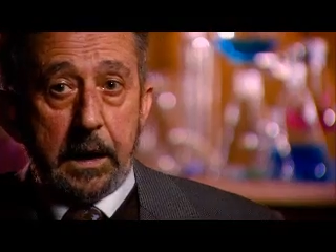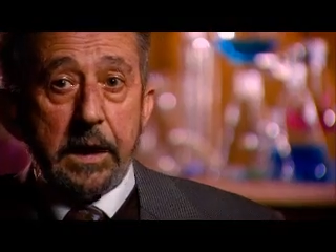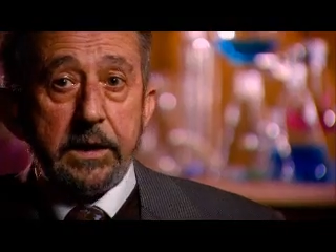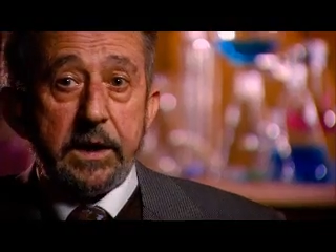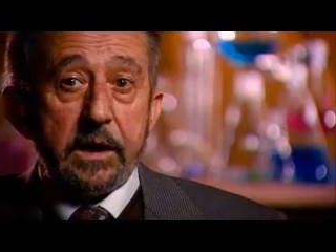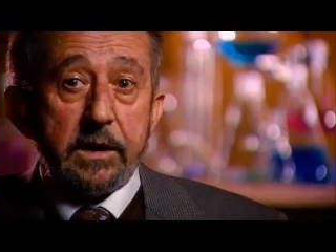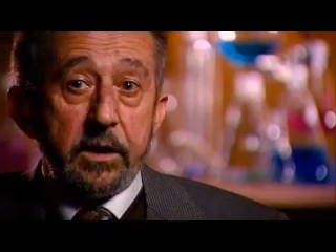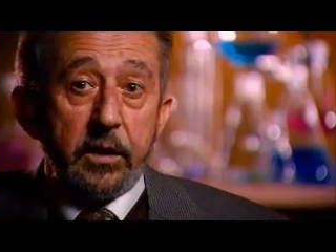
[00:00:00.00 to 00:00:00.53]
Our
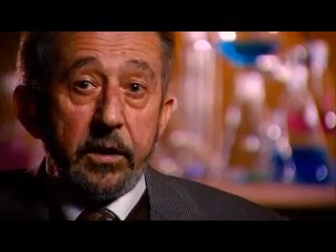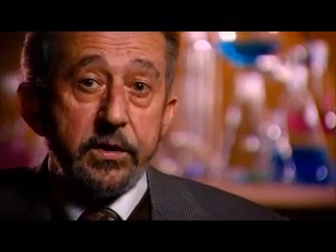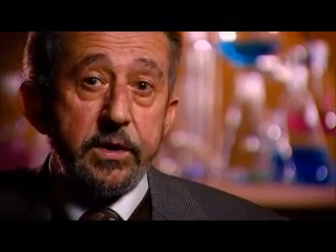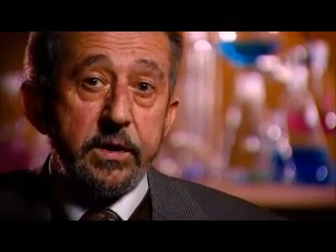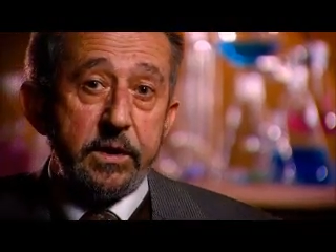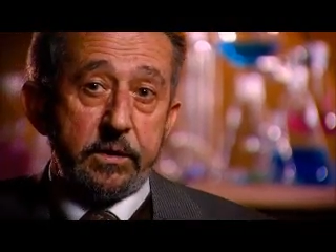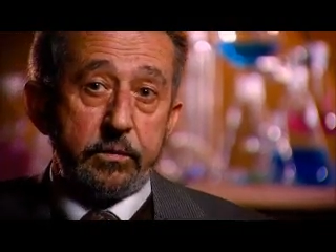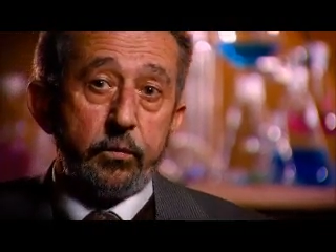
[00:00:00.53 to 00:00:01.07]

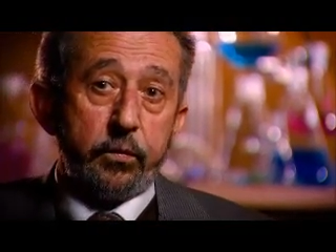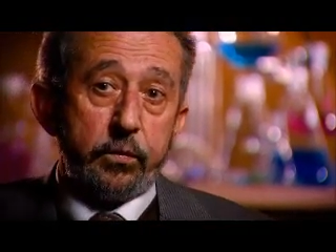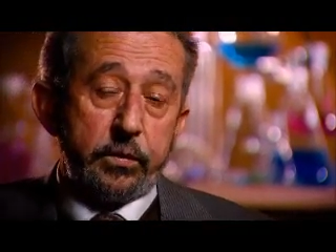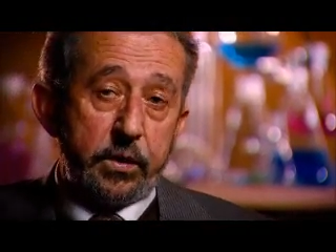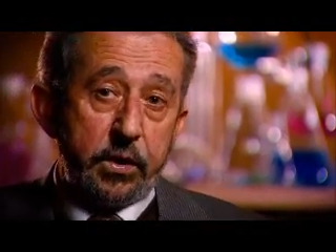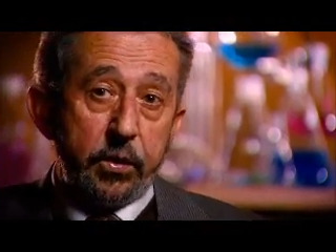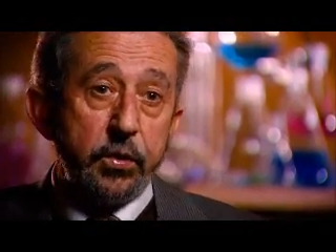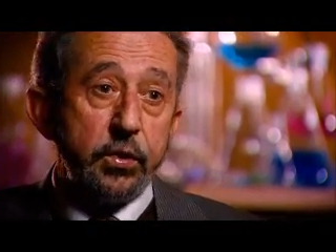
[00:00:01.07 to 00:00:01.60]
technology is
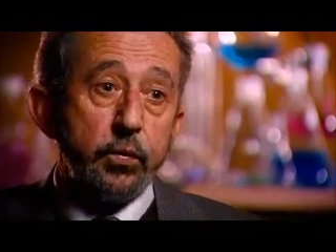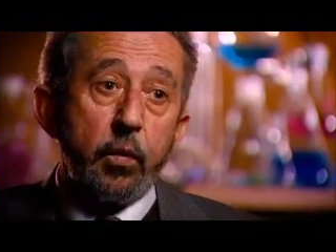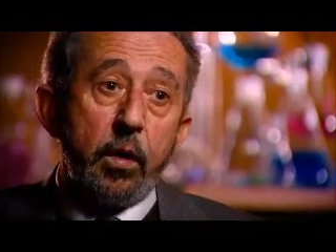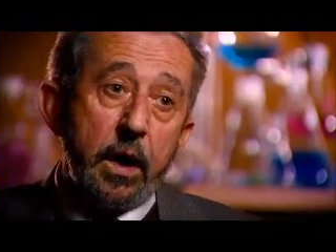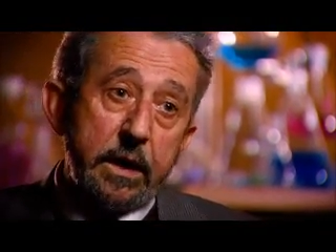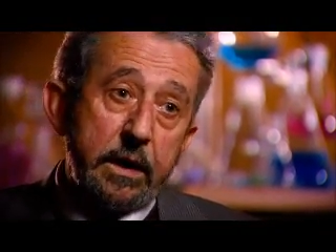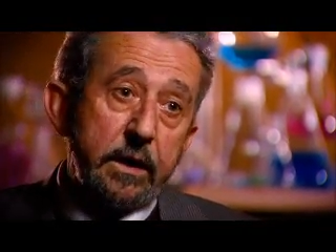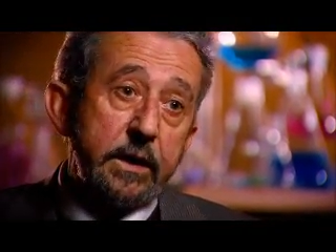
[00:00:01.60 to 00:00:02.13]
used
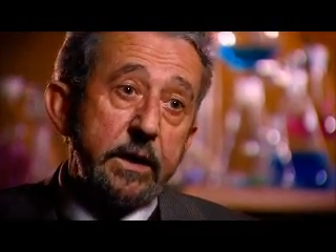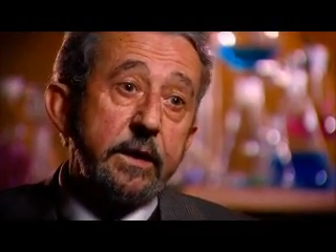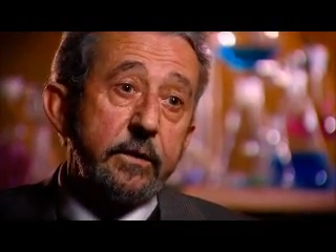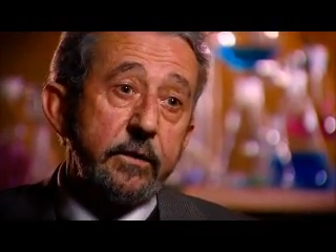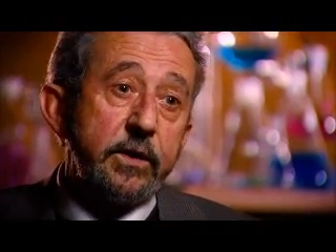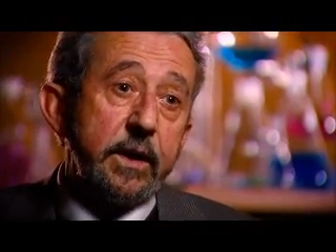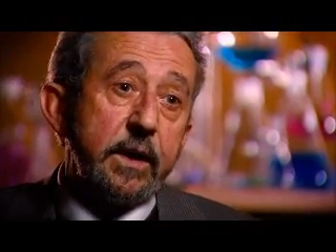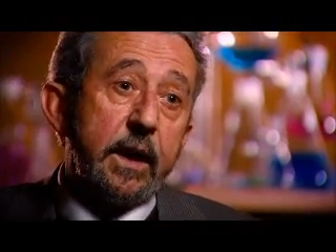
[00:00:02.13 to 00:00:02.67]
widely
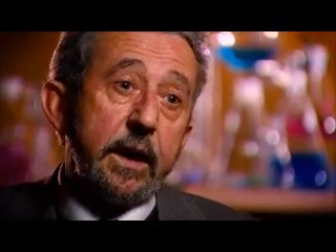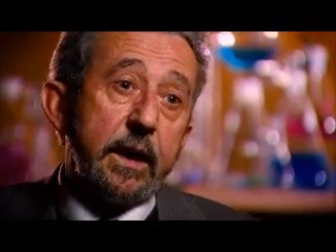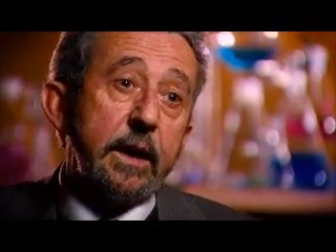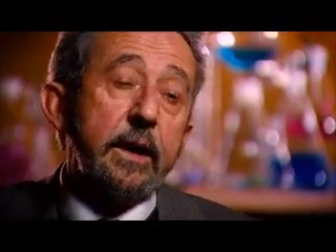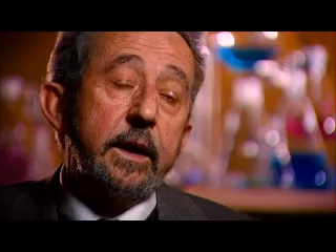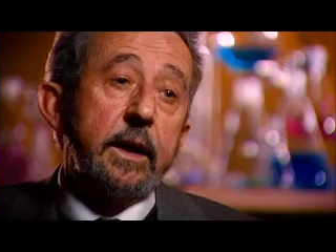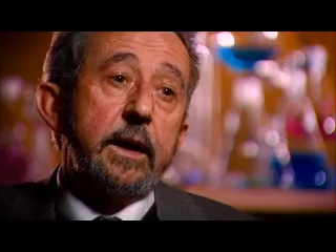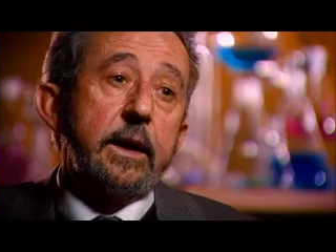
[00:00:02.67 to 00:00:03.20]

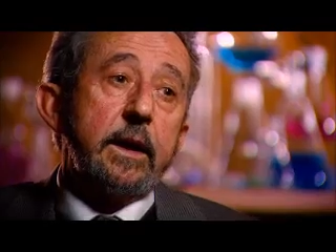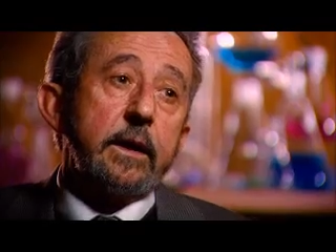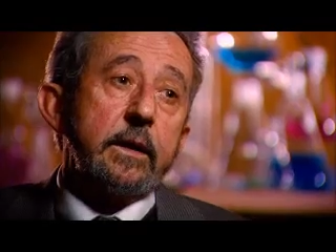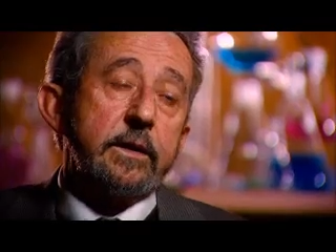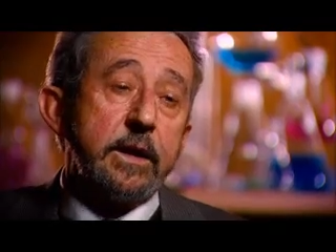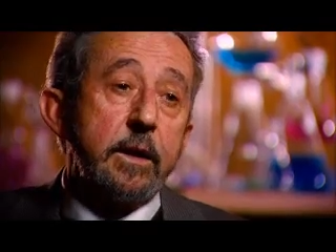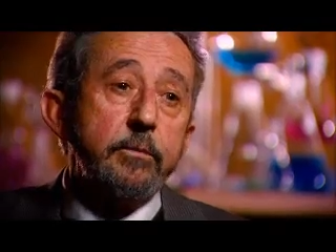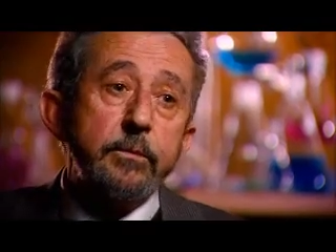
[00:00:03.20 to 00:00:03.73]
today.
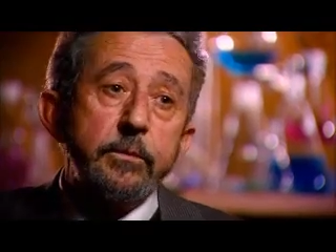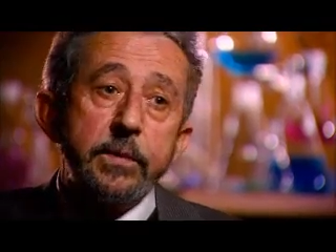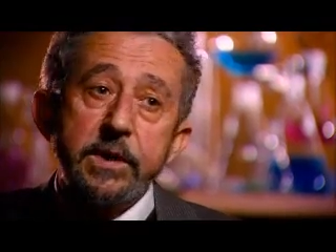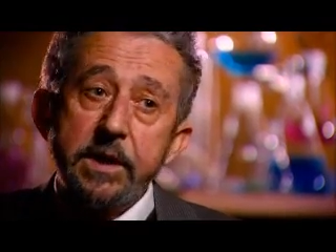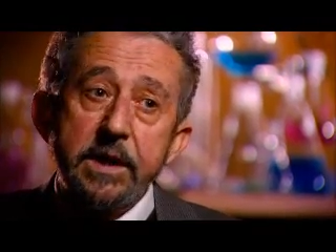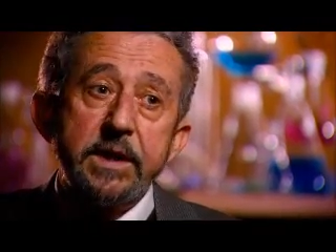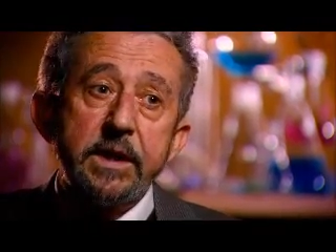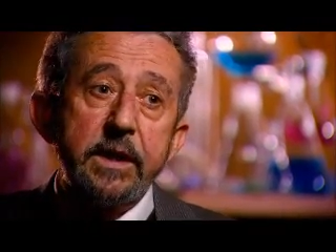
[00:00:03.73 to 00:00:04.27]
Some
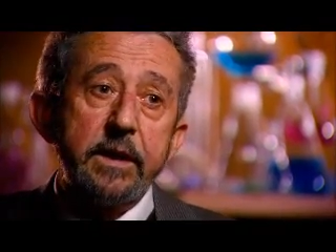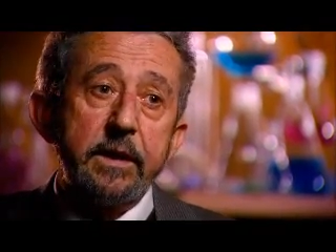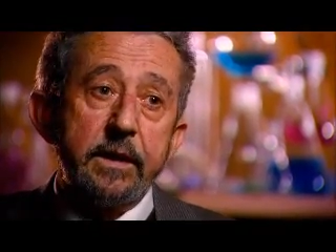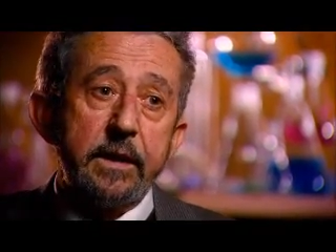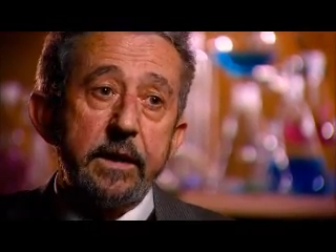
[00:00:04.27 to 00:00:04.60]
60